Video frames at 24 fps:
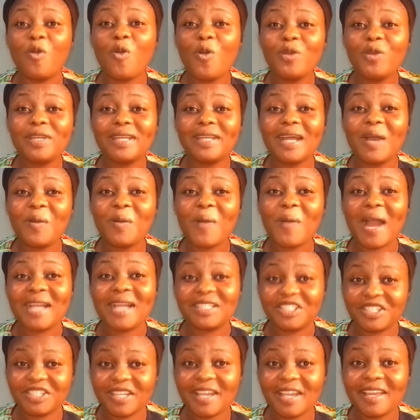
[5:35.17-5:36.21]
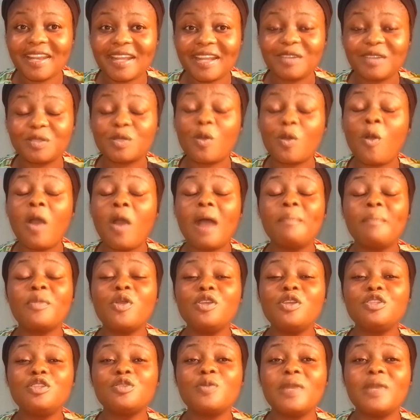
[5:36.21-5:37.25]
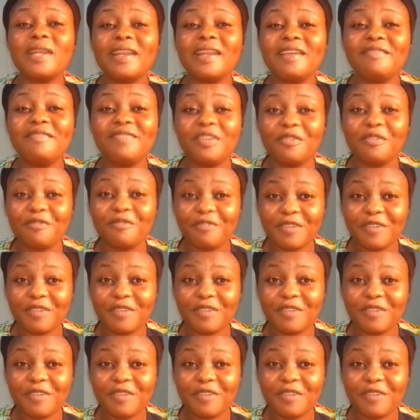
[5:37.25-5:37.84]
Go down and check it out. Or I'm going to leave the